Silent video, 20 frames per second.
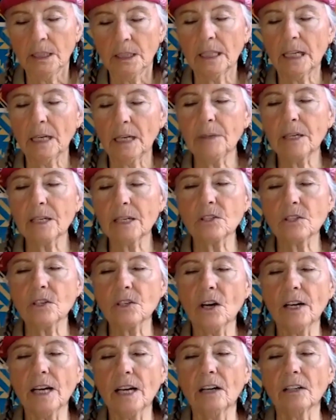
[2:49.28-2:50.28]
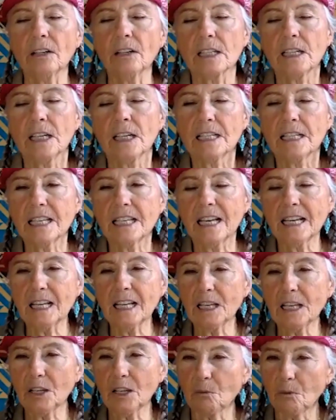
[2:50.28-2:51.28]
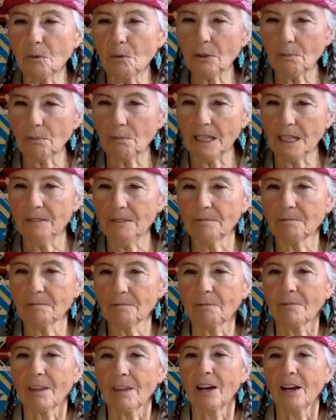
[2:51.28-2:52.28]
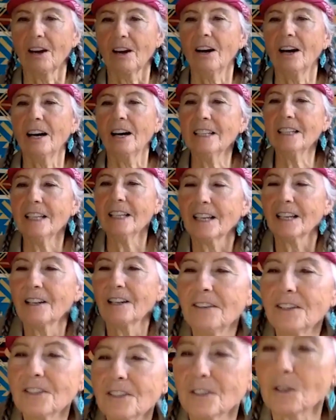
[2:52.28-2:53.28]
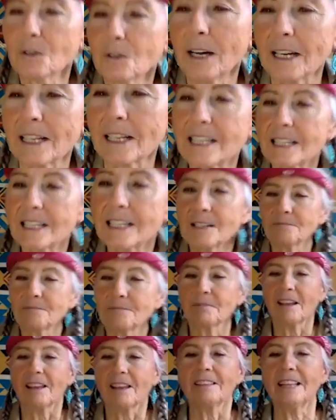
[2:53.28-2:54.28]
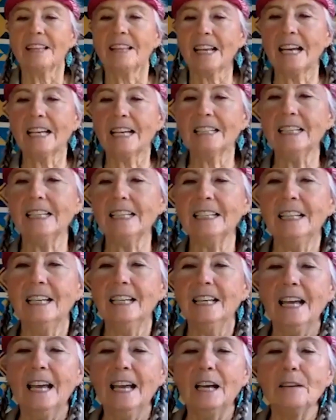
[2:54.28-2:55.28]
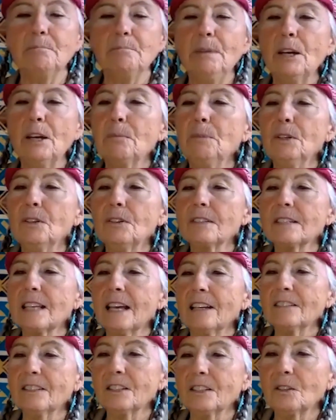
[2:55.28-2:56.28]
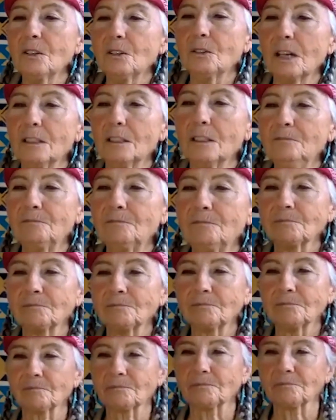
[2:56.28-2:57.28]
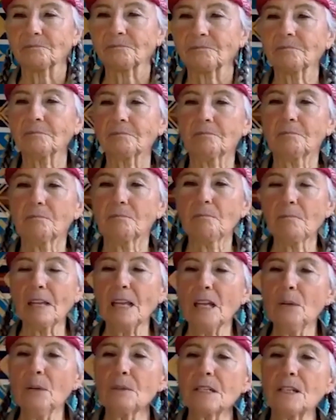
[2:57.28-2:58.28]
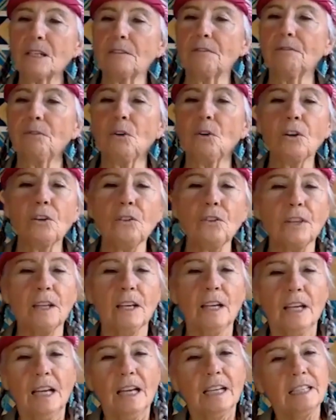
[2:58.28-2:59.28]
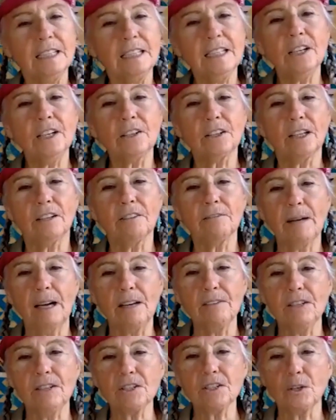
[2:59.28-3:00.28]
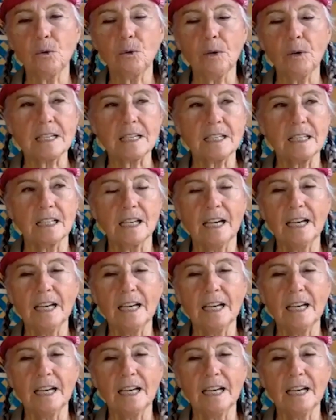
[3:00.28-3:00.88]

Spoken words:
And I'm going to start out taking you with me on a vision quest that I did at Bear Butte, South Dakota. It was the fourth year of my vision questing.